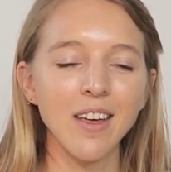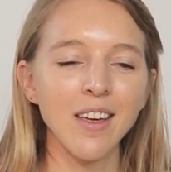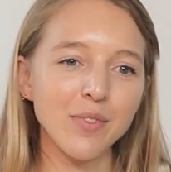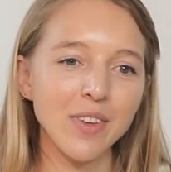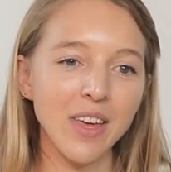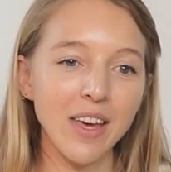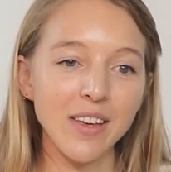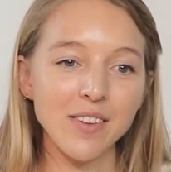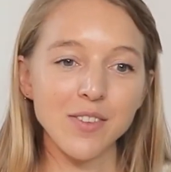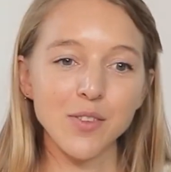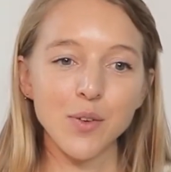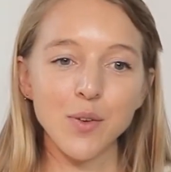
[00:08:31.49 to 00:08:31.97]

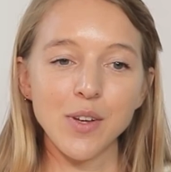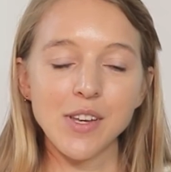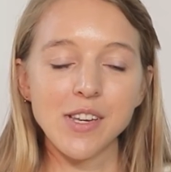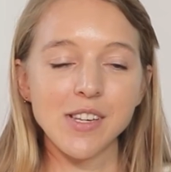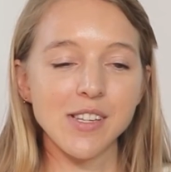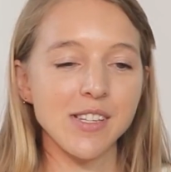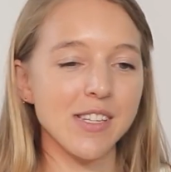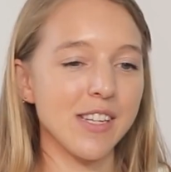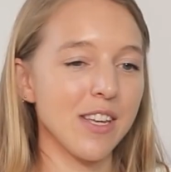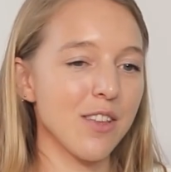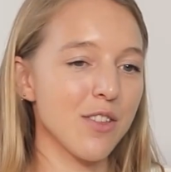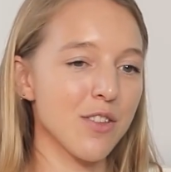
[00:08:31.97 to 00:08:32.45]
Yeah, so
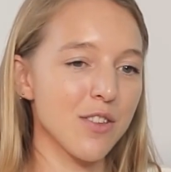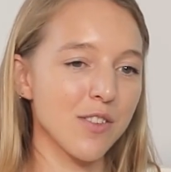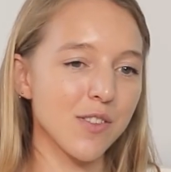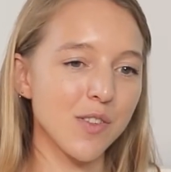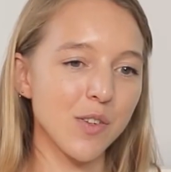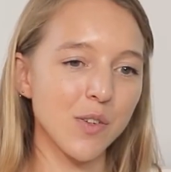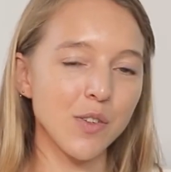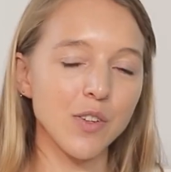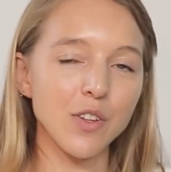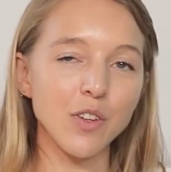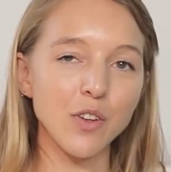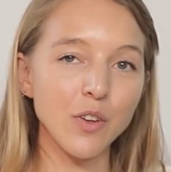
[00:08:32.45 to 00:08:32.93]
it
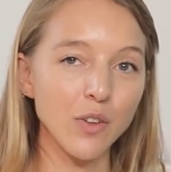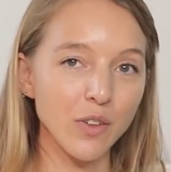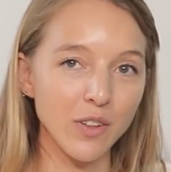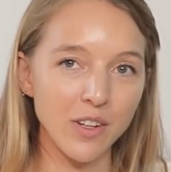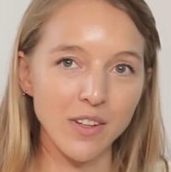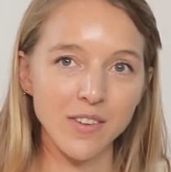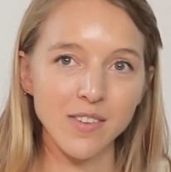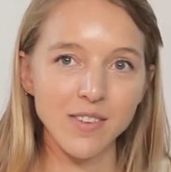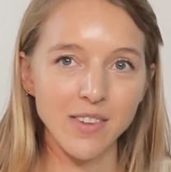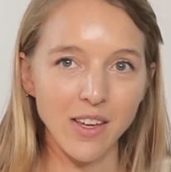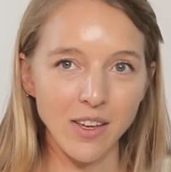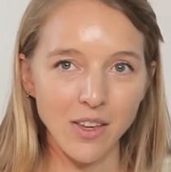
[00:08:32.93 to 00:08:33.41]
teaches you the
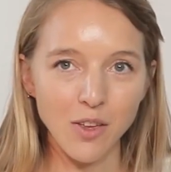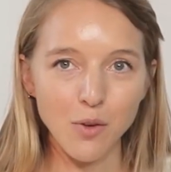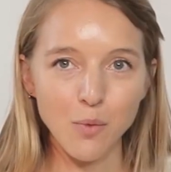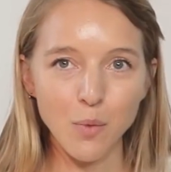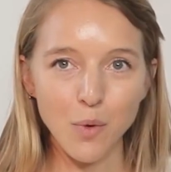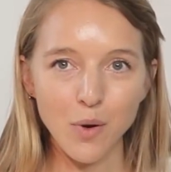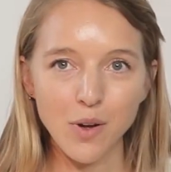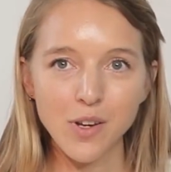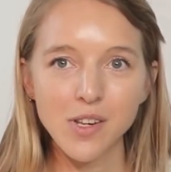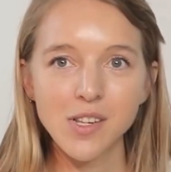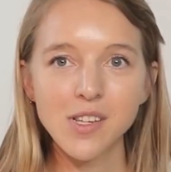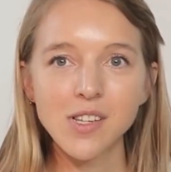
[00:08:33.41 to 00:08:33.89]
units that you
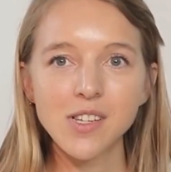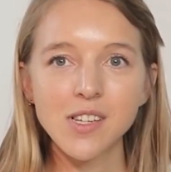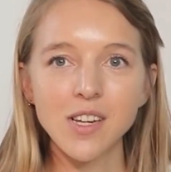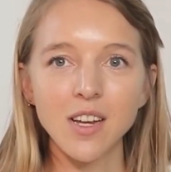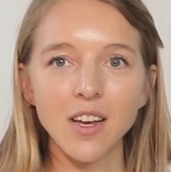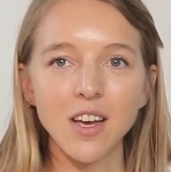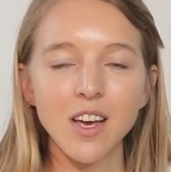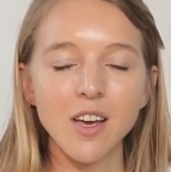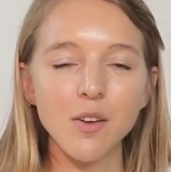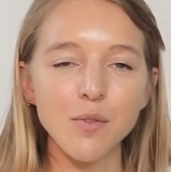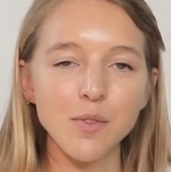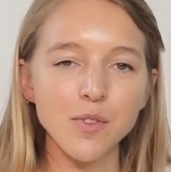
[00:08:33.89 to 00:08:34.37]
want,
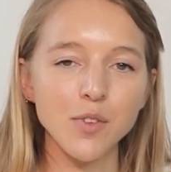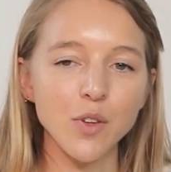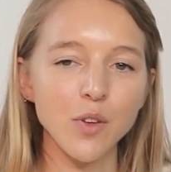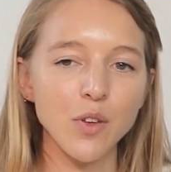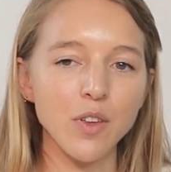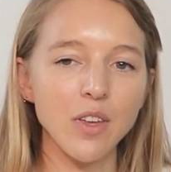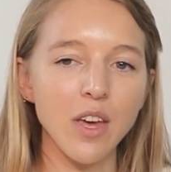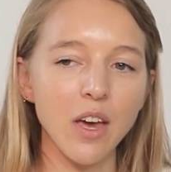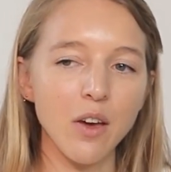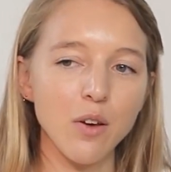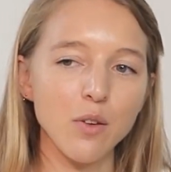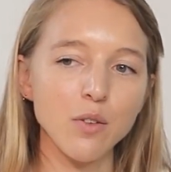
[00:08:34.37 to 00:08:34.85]
so
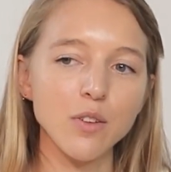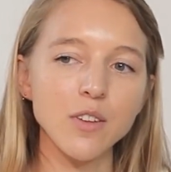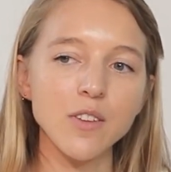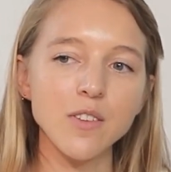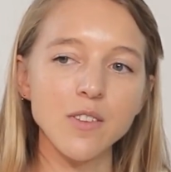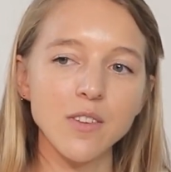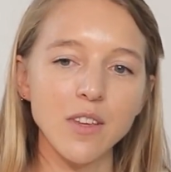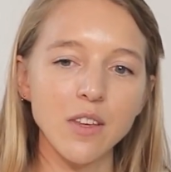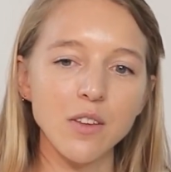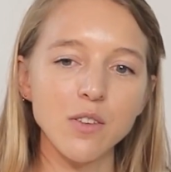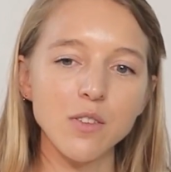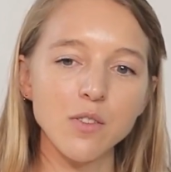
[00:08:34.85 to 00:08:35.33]
you get all the
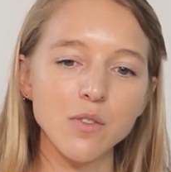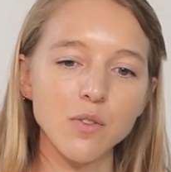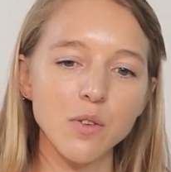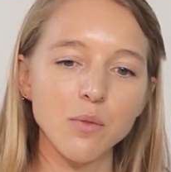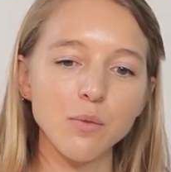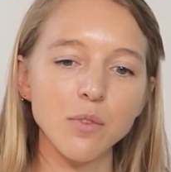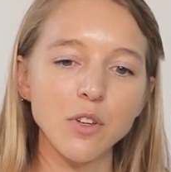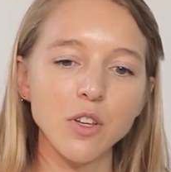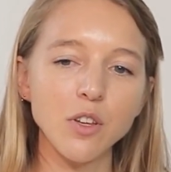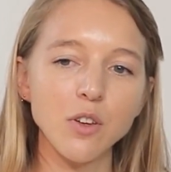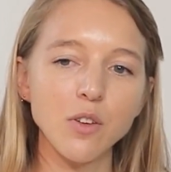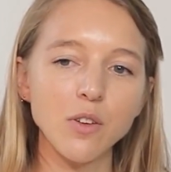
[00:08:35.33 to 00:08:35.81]
skills
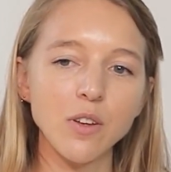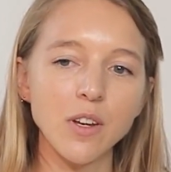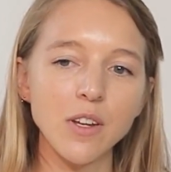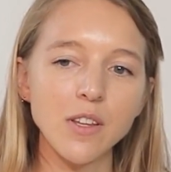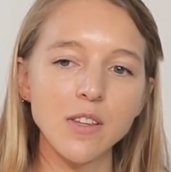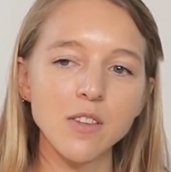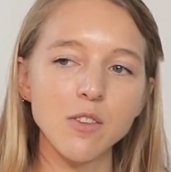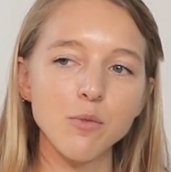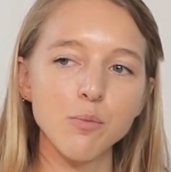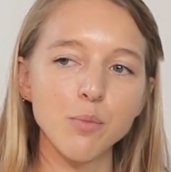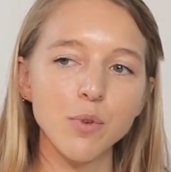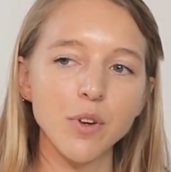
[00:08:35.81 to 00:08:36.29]
from the
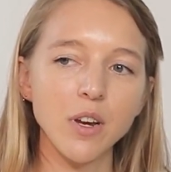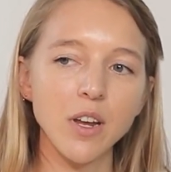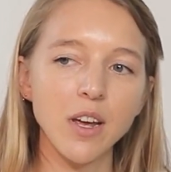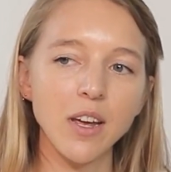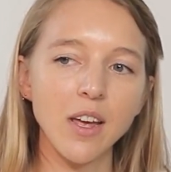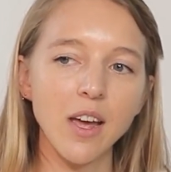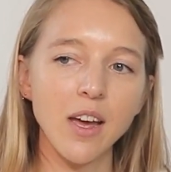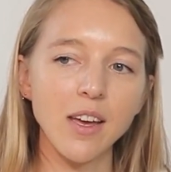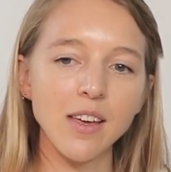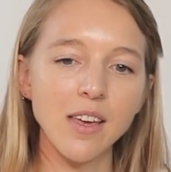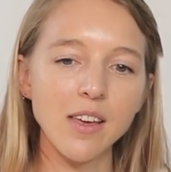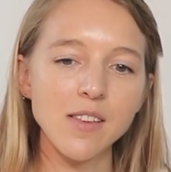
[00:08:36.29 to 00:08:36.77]
units. But
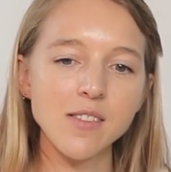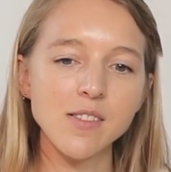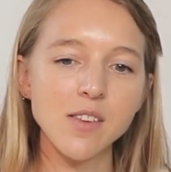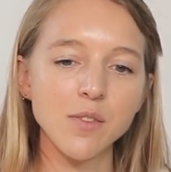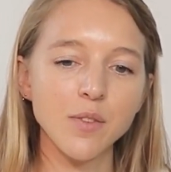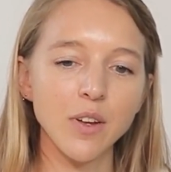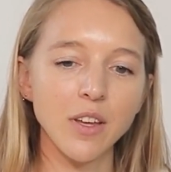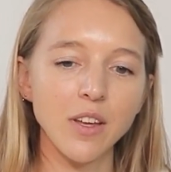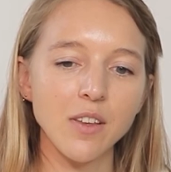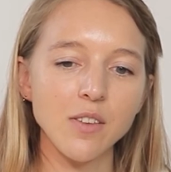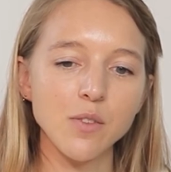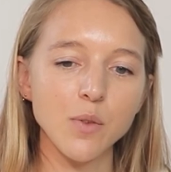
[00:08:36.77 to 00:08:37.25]
I guess
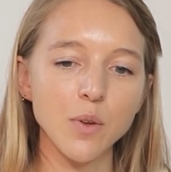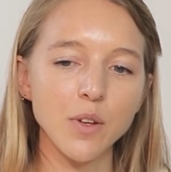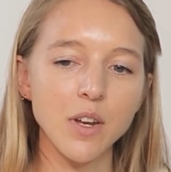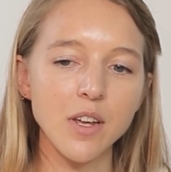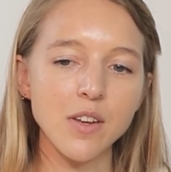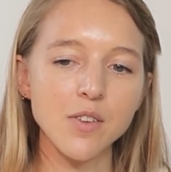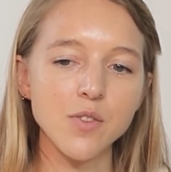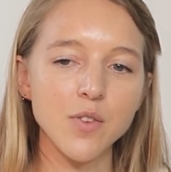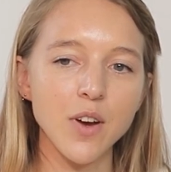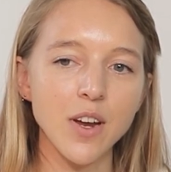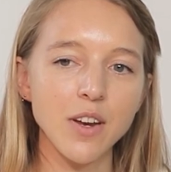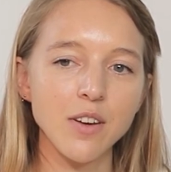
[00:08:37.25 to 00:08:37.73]
something as well
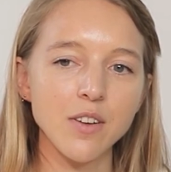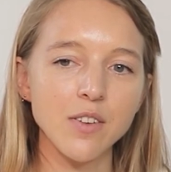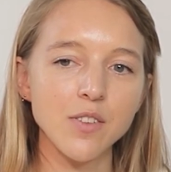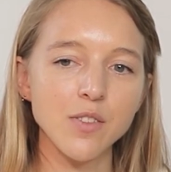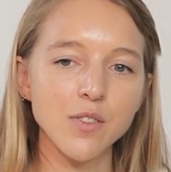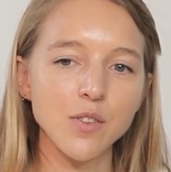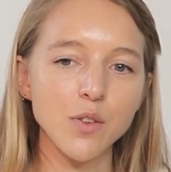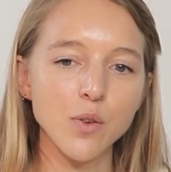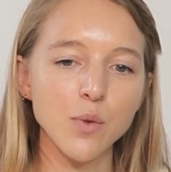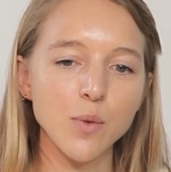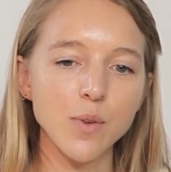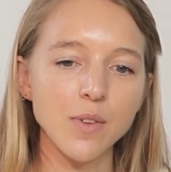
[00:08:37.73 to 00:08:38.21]
that trainers
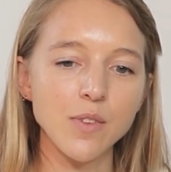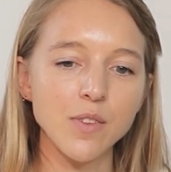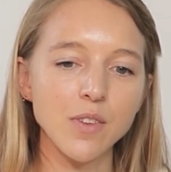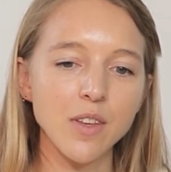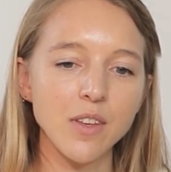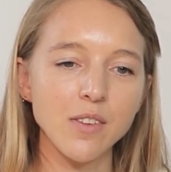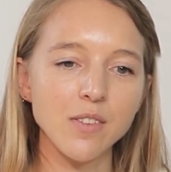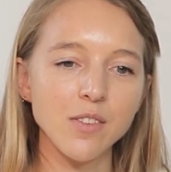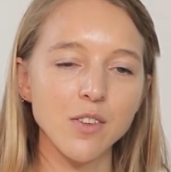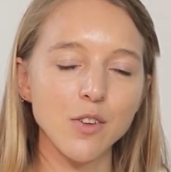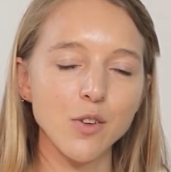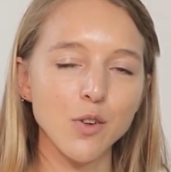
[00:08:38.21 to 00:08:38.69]
do
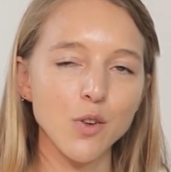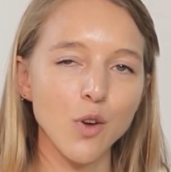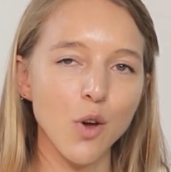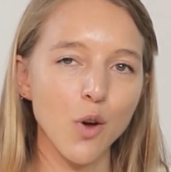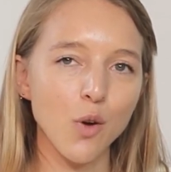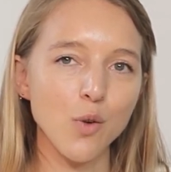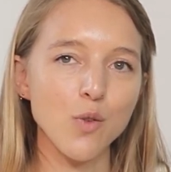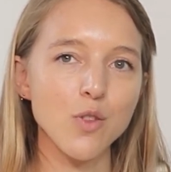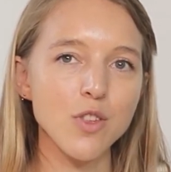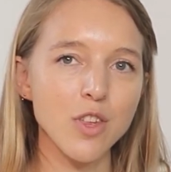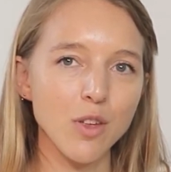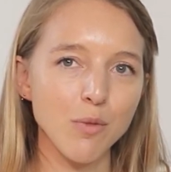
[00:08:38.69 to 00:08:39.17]
is you're
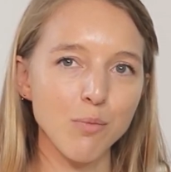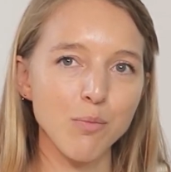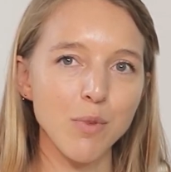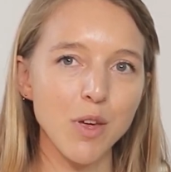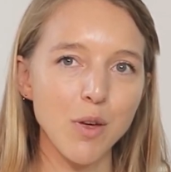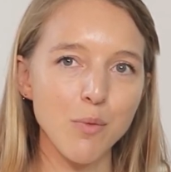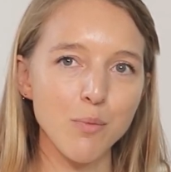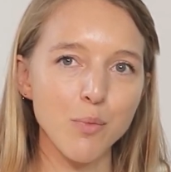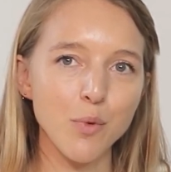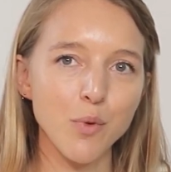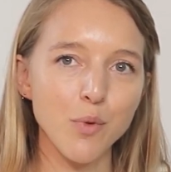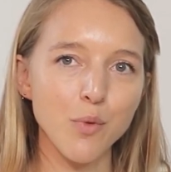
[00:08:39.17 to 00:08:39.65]
coaching
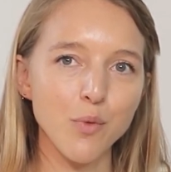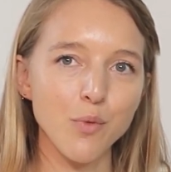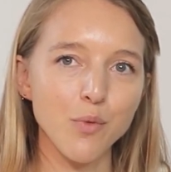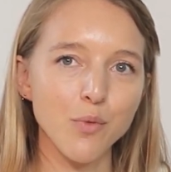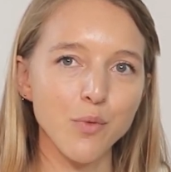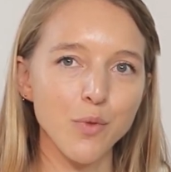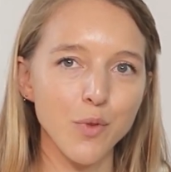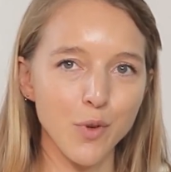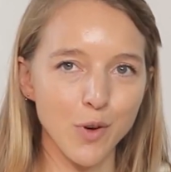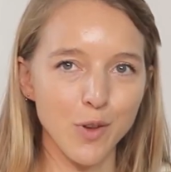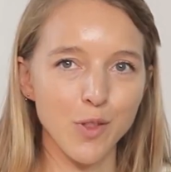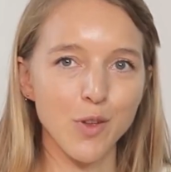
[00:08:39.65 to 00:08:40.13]
people
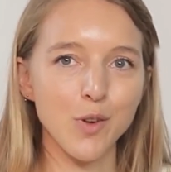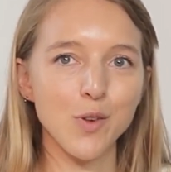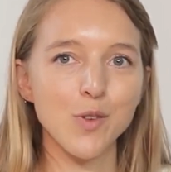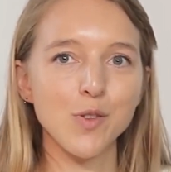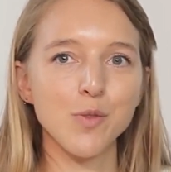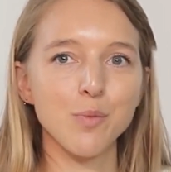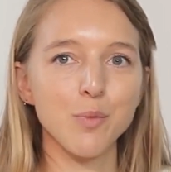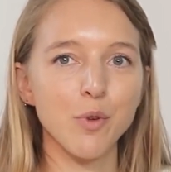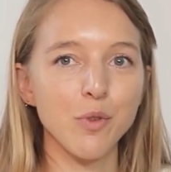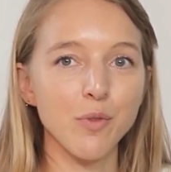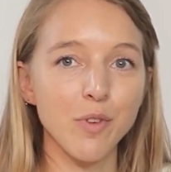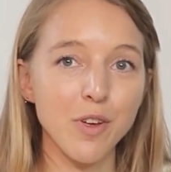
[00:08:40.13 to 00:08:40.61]
for
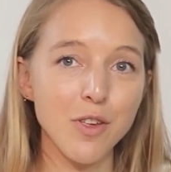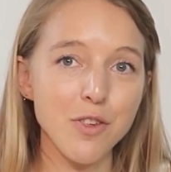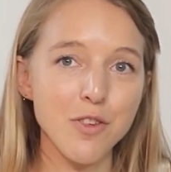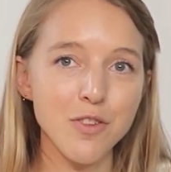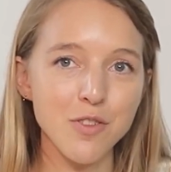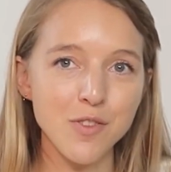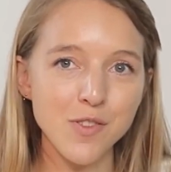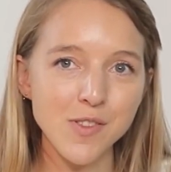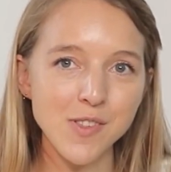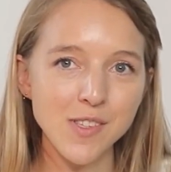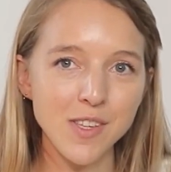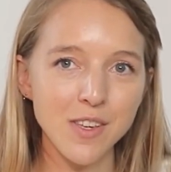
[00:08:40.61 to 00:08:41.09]
those
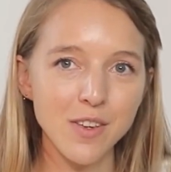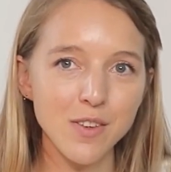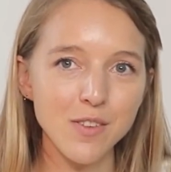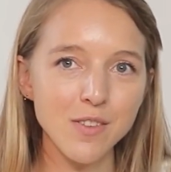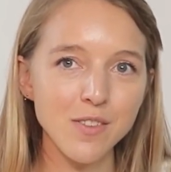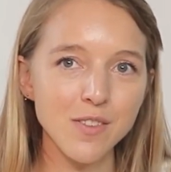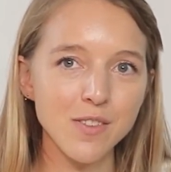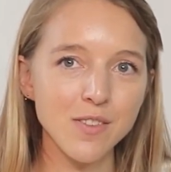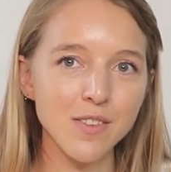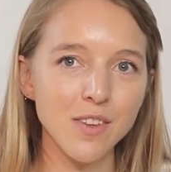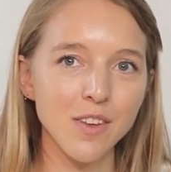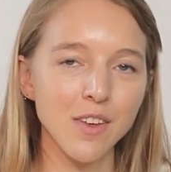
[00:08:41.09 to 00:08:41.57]
professional
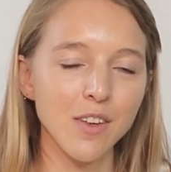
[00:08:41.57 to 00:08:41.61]
skills.